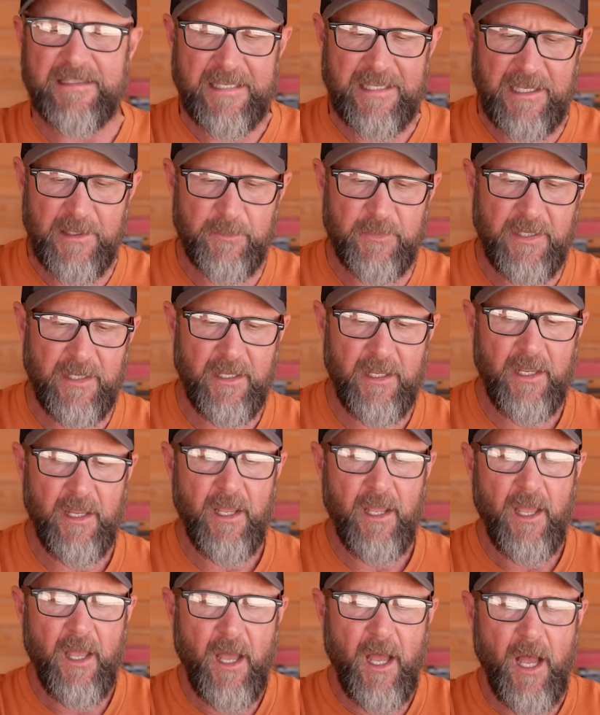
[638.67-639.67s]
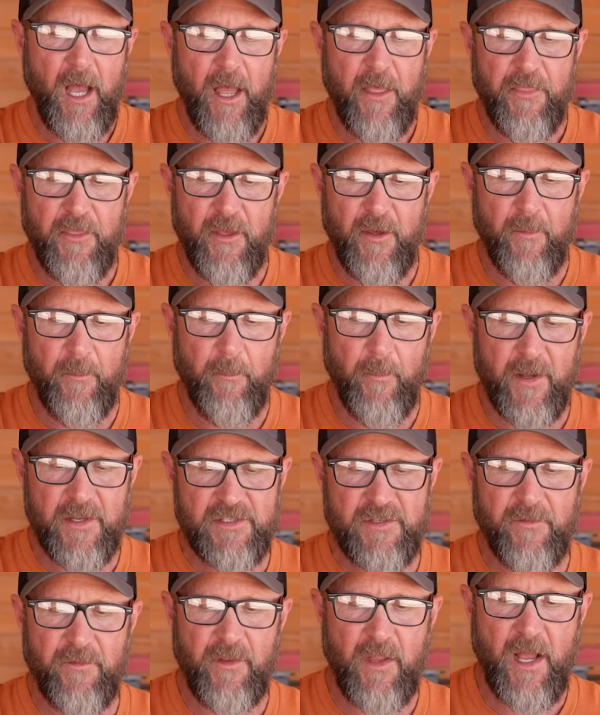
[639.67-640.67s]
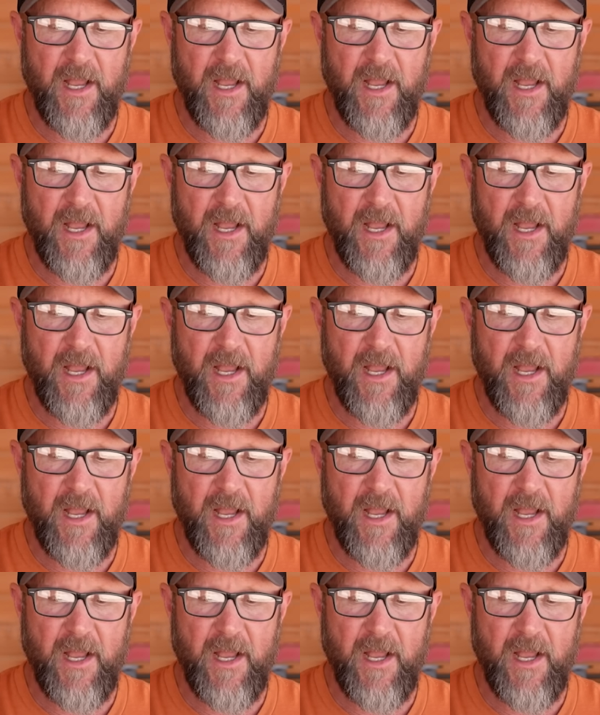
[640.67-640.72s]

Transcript: tipped. The muzzle